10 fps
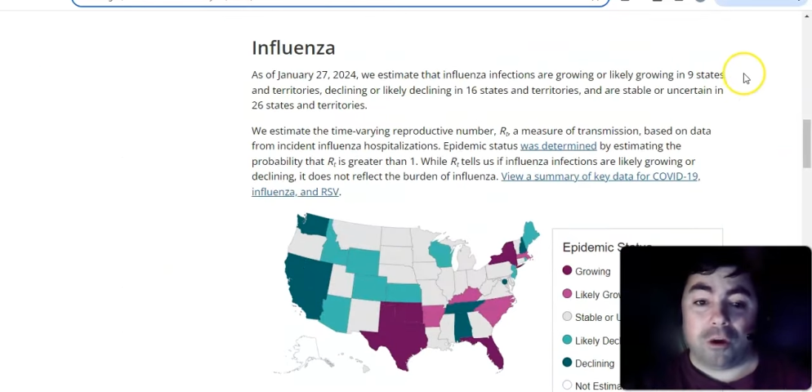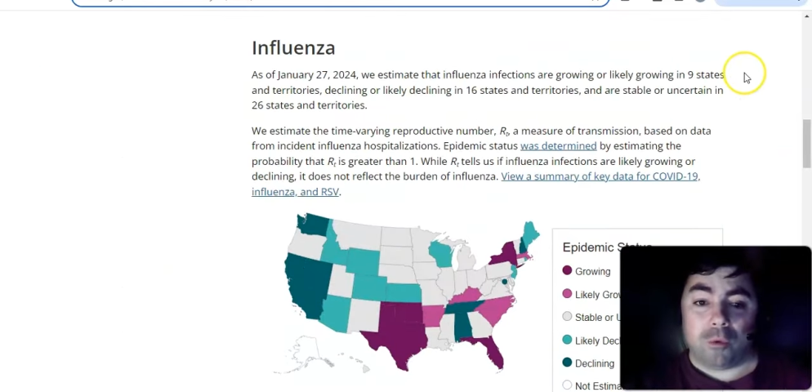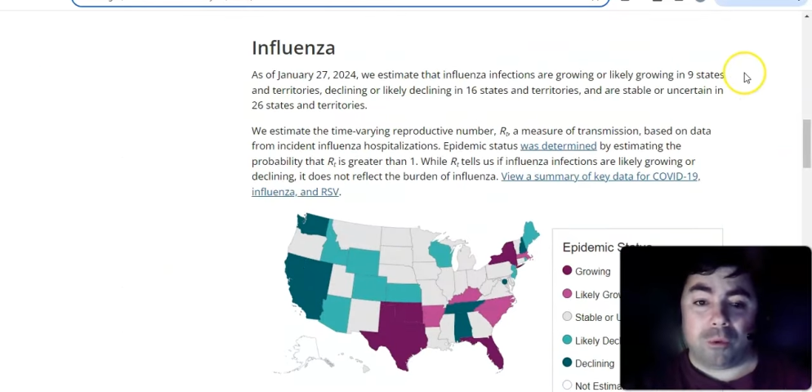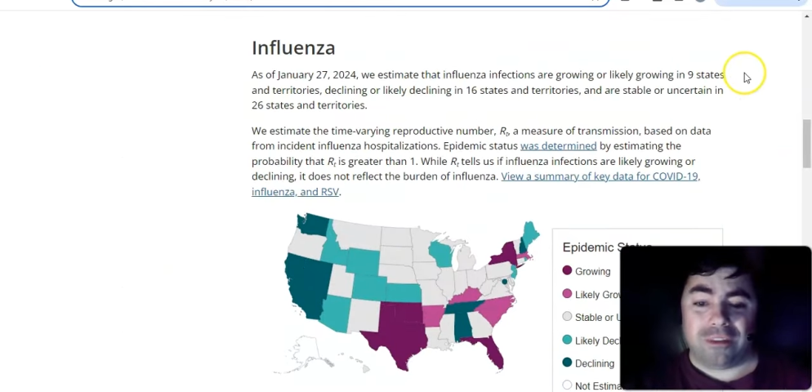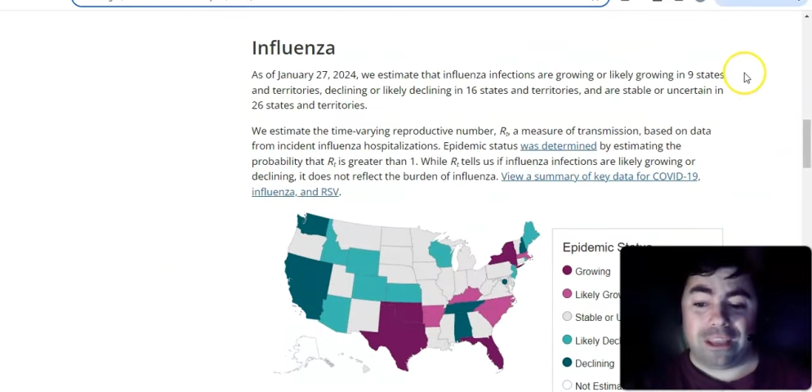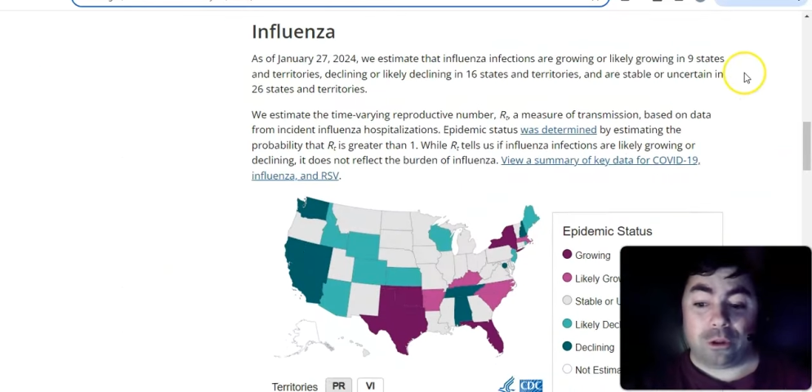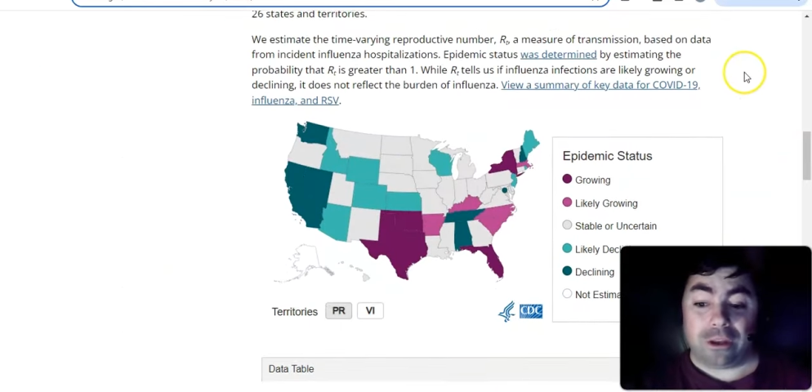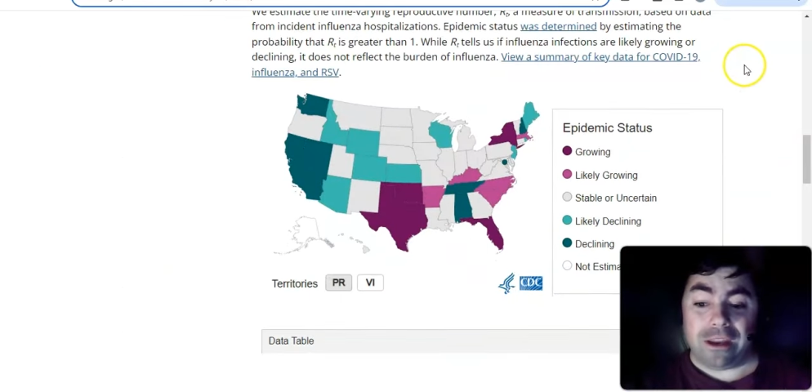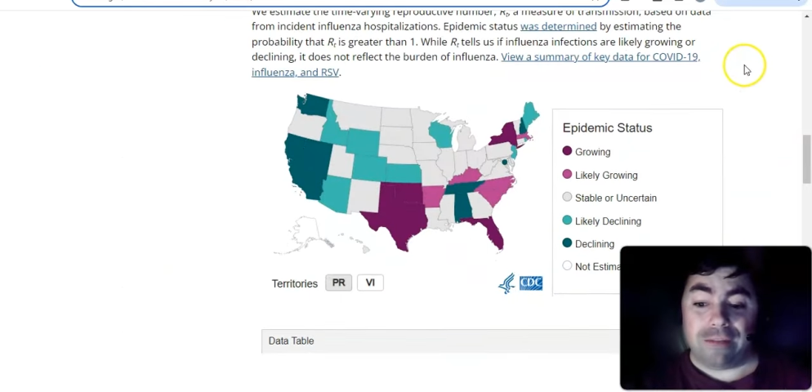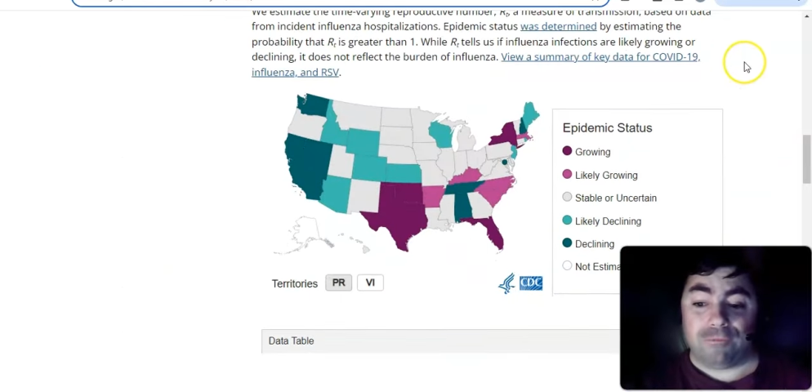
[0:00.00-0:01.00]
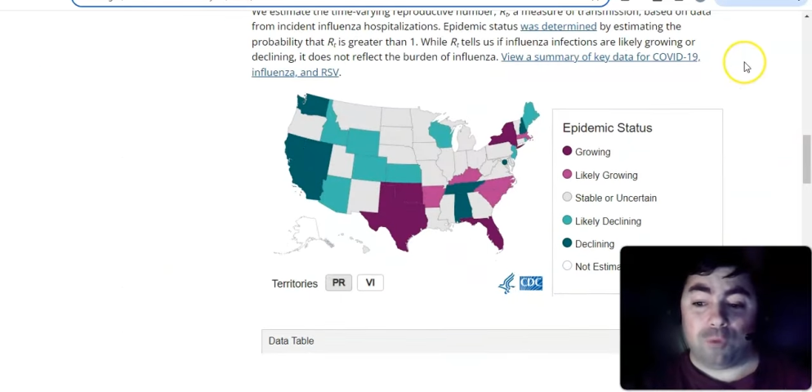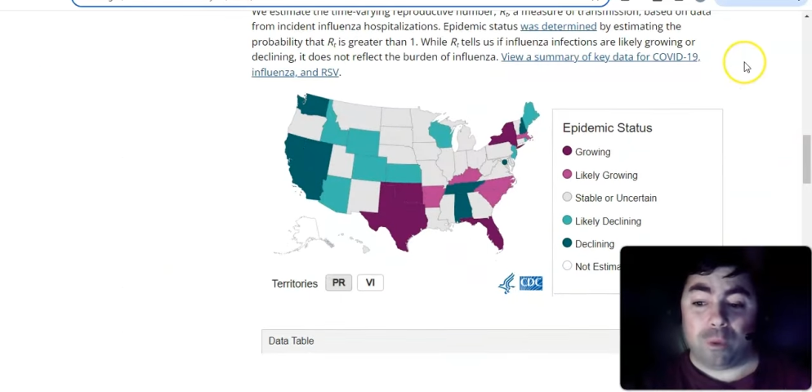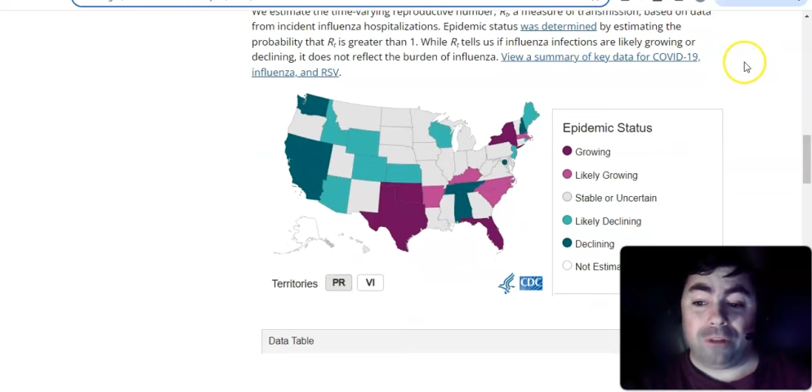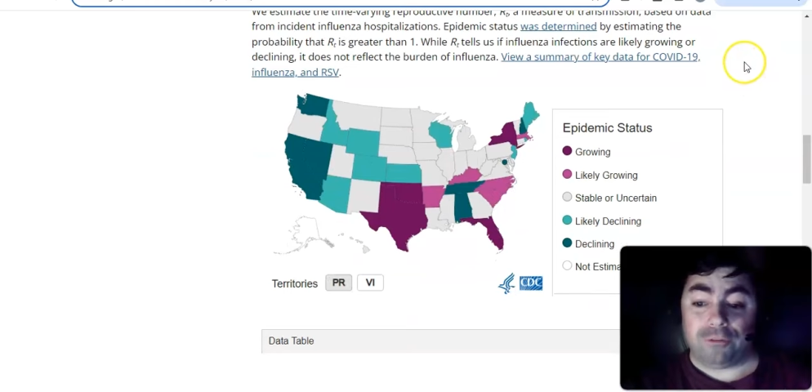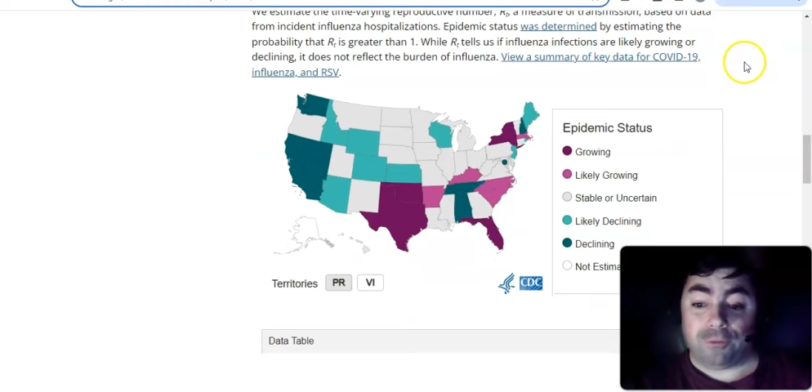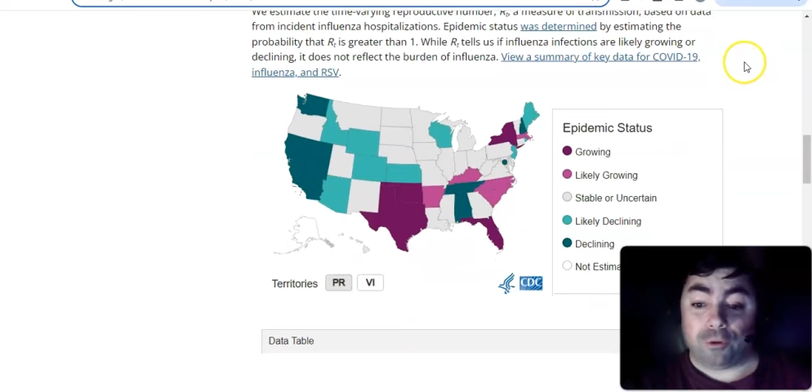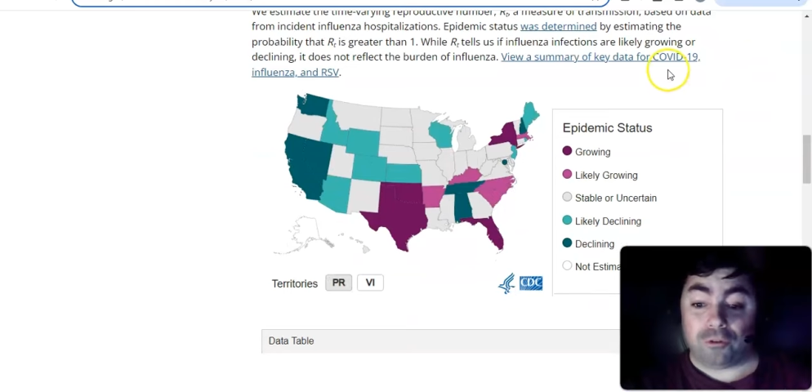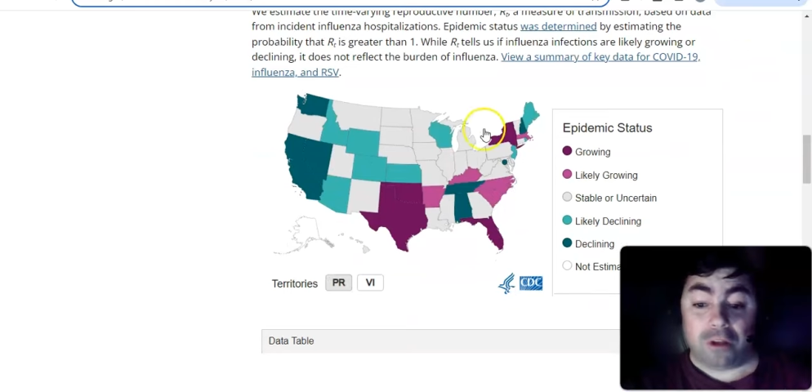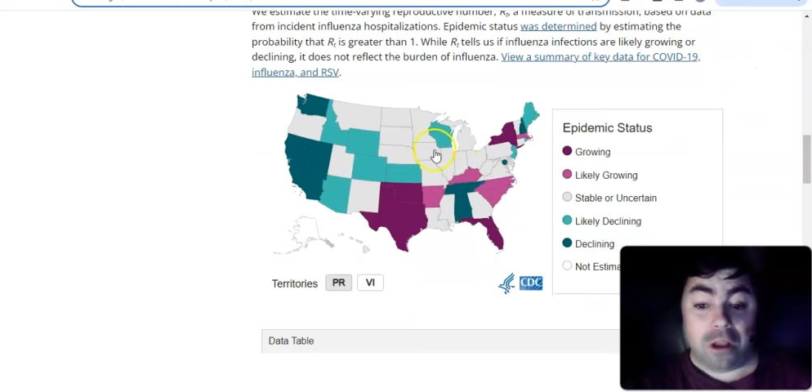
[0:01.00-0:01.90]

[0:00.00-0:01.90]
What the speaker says: we want to take a look at influenza first.